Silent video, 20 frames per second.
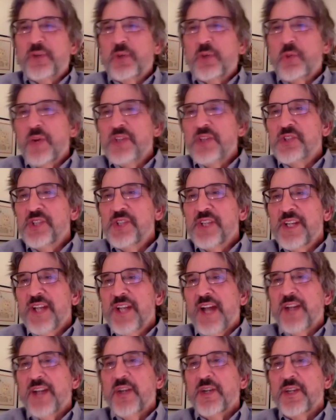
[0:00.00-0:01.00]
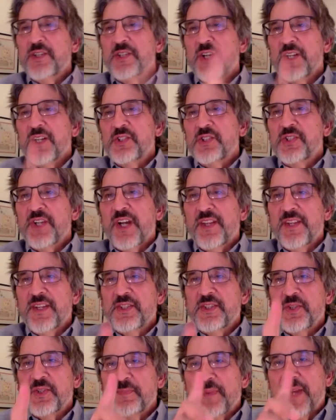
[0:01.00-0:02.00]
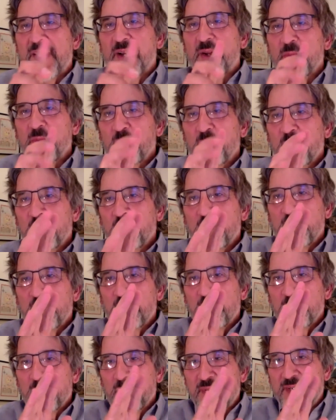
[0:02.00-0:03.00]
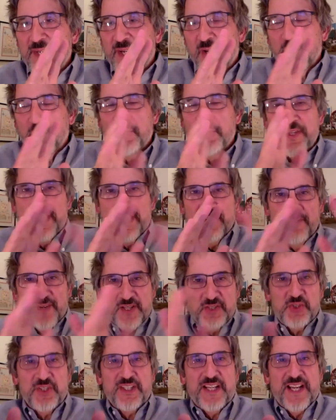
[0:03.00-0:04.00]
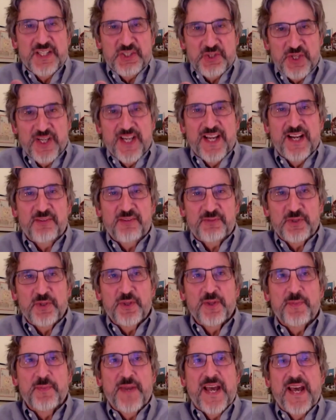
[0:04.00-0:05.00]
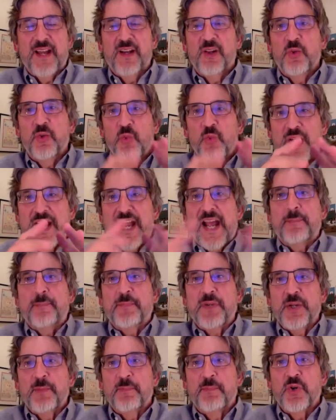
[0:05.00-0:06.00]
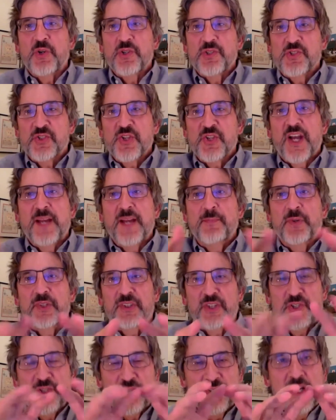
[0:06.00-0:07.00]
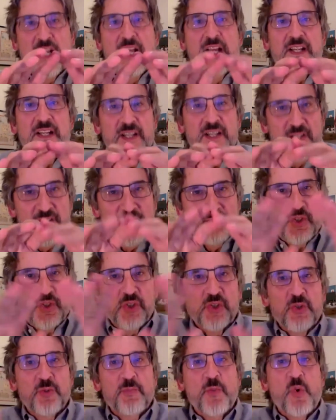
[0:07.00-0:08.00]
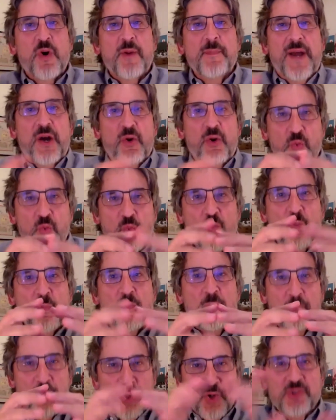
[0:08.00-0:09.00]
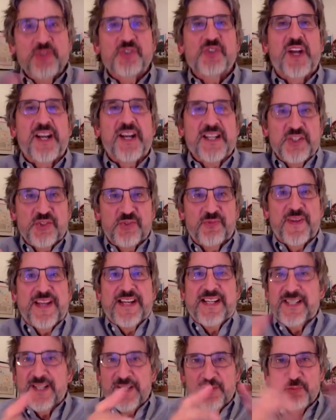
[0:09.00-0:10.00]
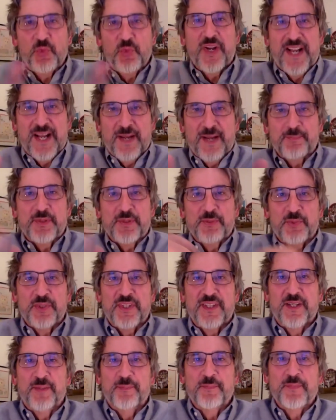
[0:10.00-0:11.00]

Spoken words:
question. I know you touched on this about, the investigation after the battle, what happened to Burnside, but can you give us a little more about Burnside's fate and what happened with him?